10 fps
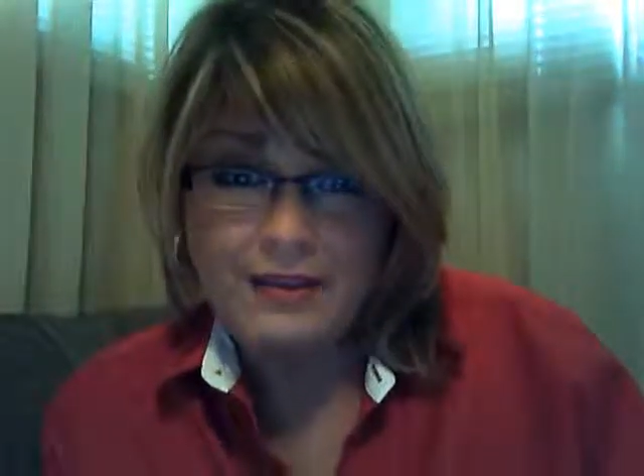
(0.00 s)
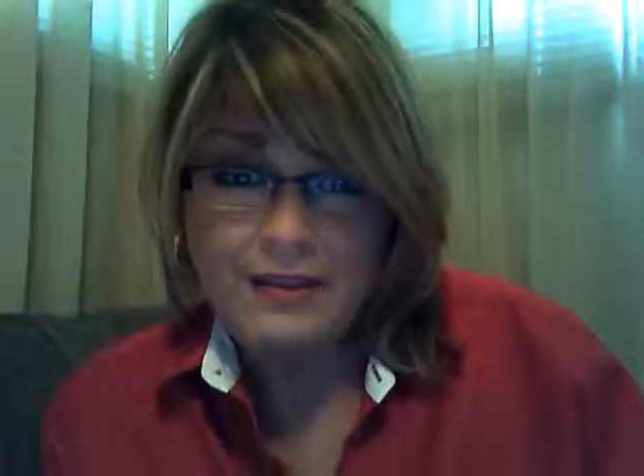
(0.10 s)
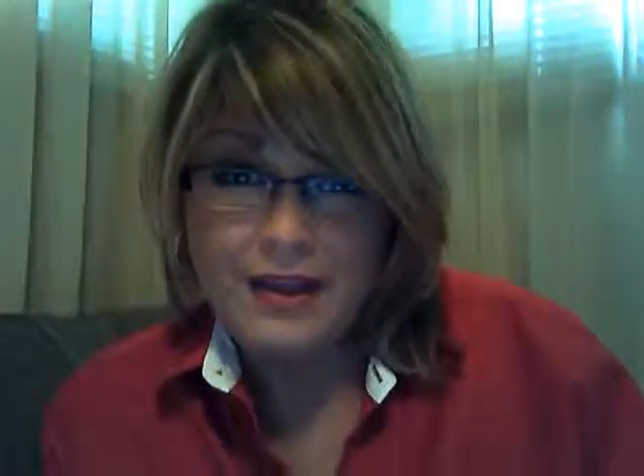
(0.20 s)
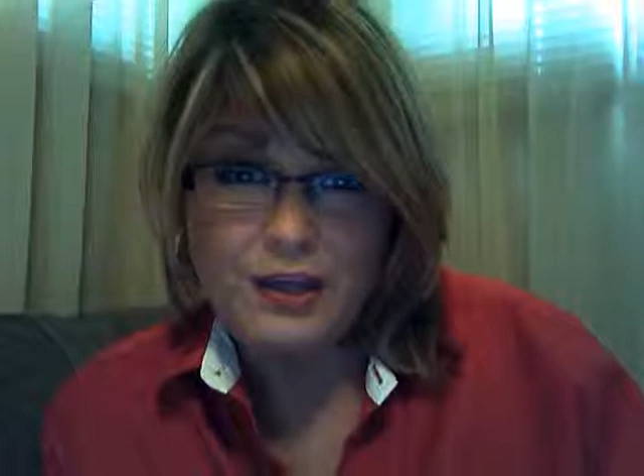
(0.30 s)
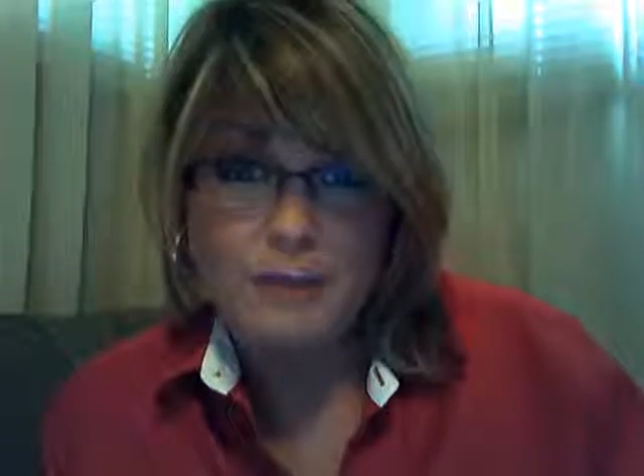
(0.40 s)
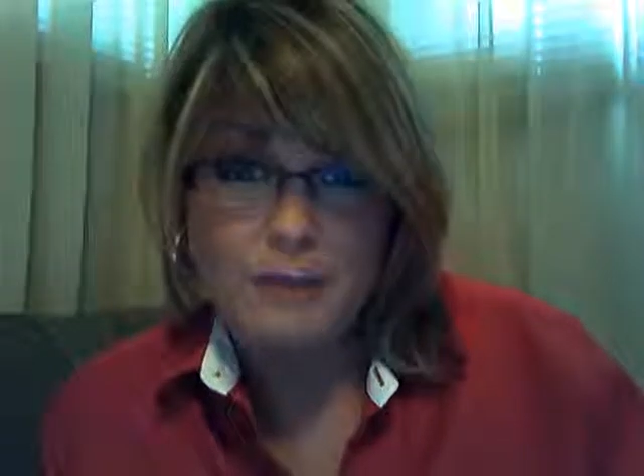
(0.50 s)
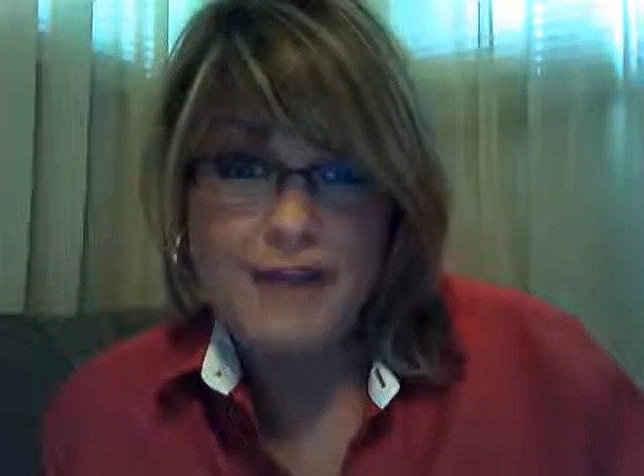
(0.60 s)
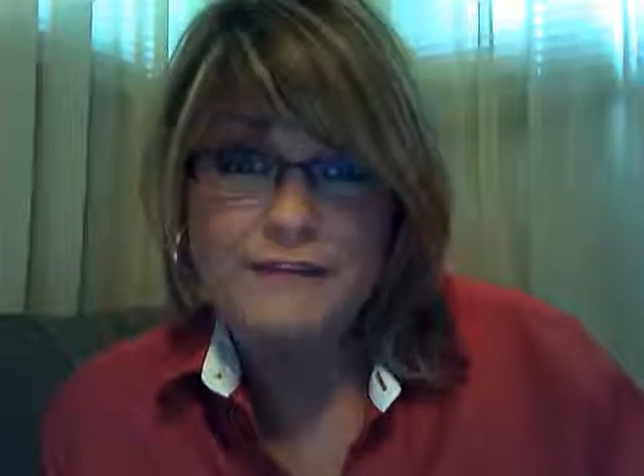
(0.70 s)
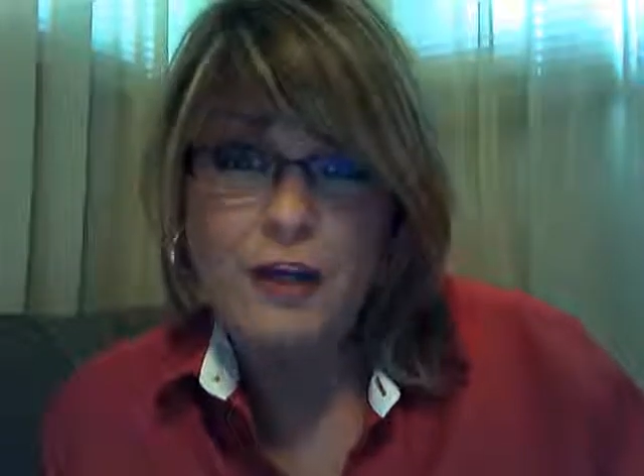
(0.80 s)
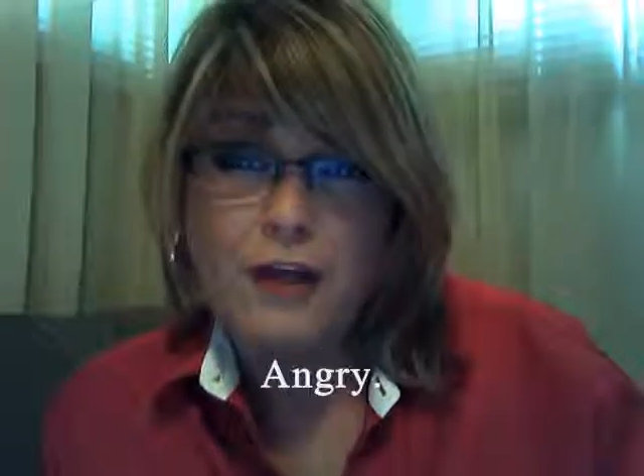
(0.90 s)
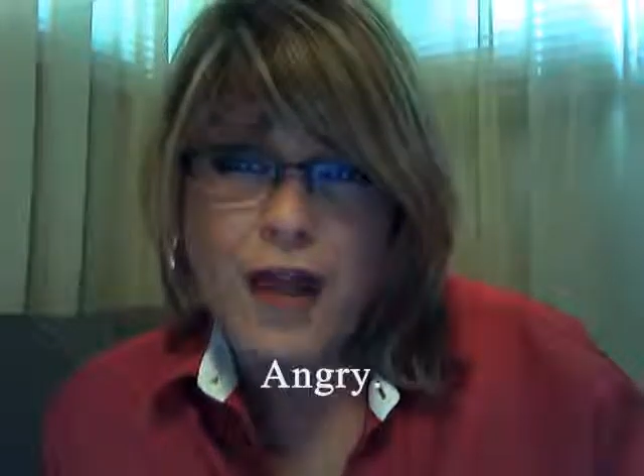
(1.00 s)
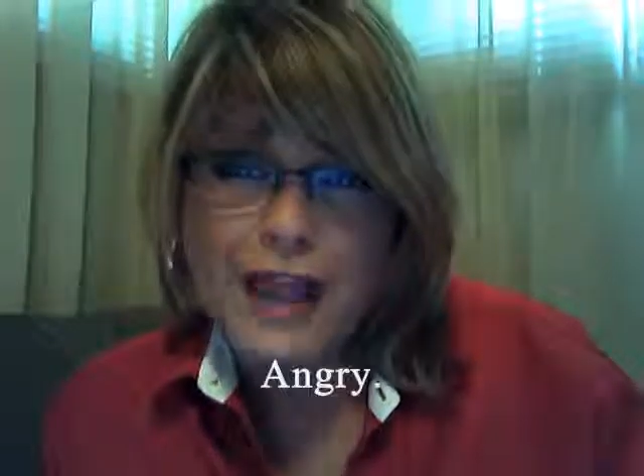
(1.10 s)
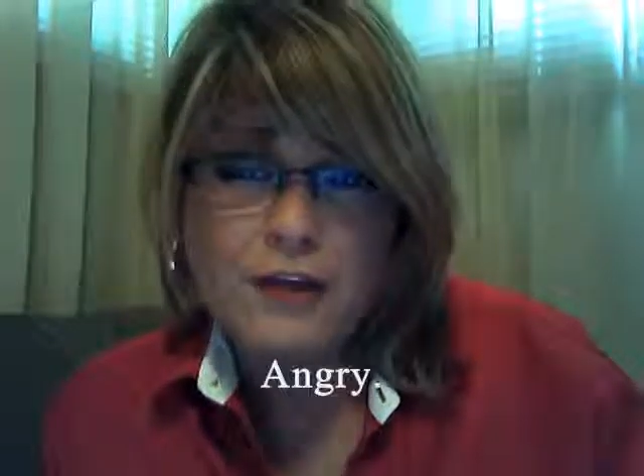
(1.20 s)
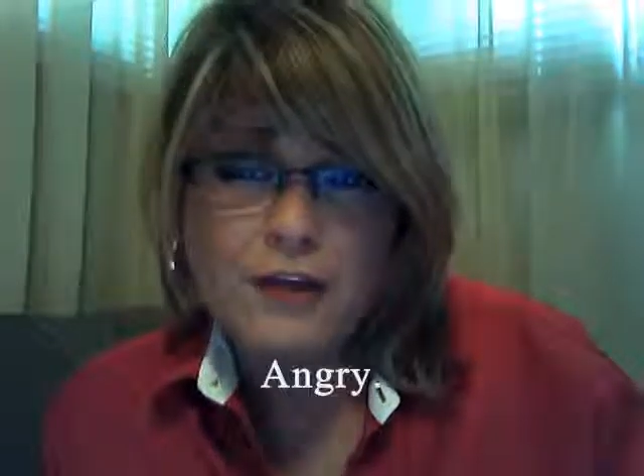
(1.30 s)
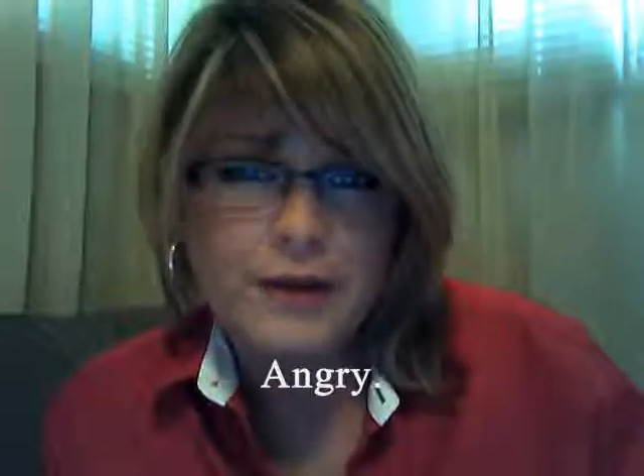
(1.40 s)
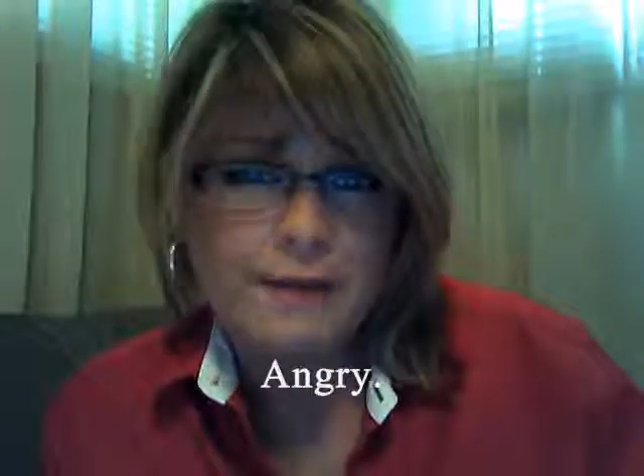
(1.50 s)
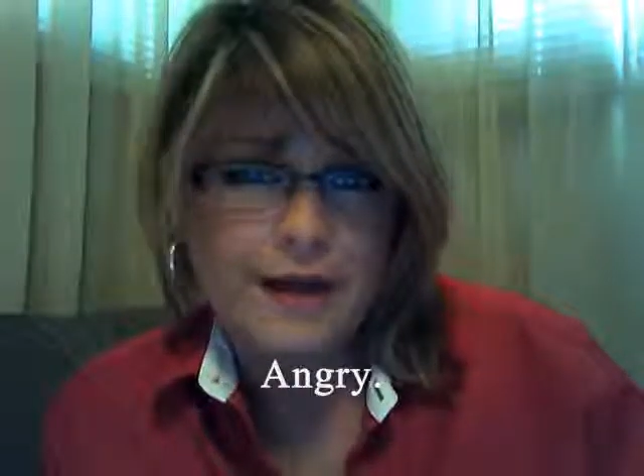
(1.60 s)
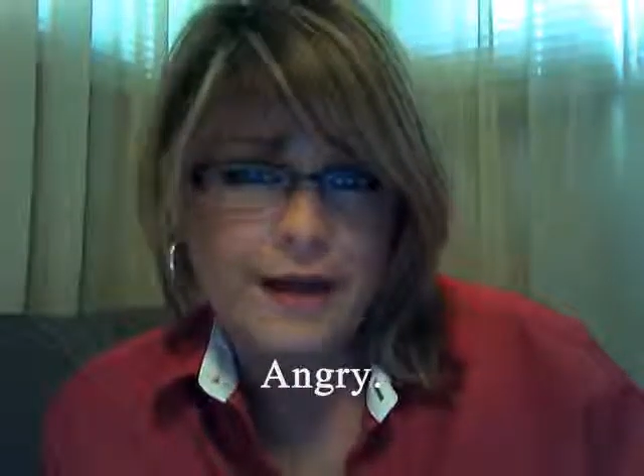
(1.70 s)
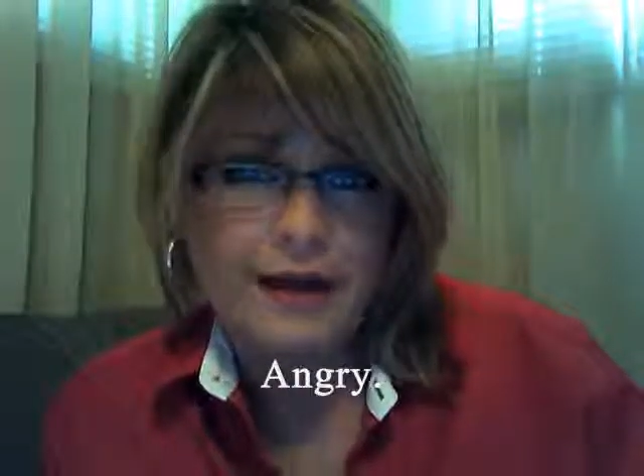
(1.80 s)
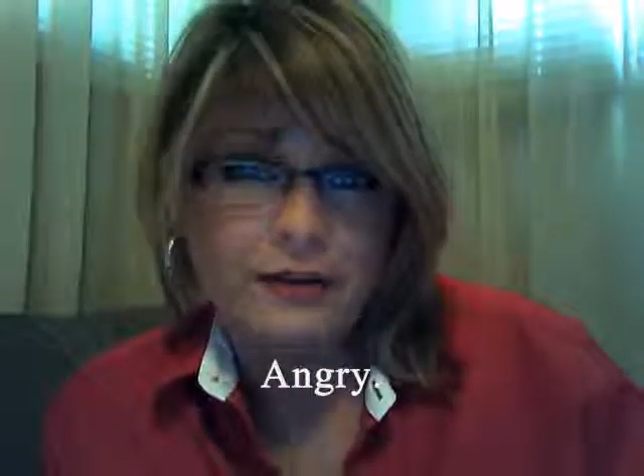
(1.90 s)
that you might feel angry
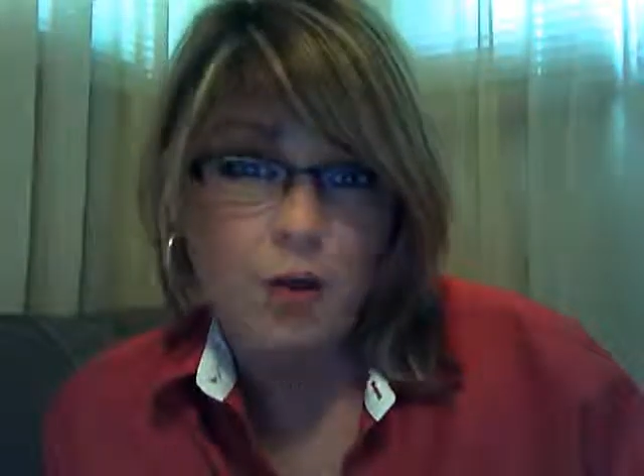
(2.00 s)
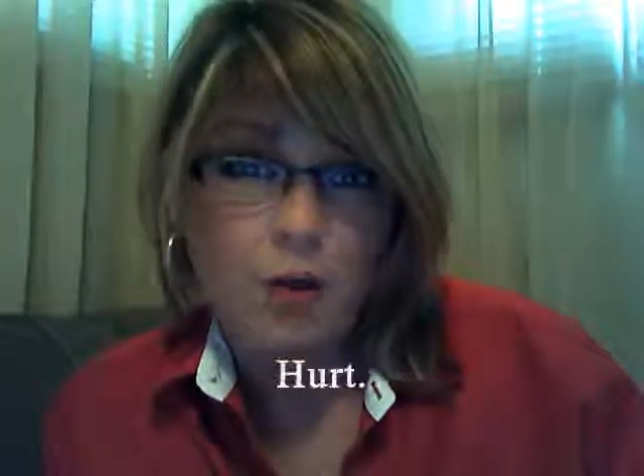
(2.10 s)
about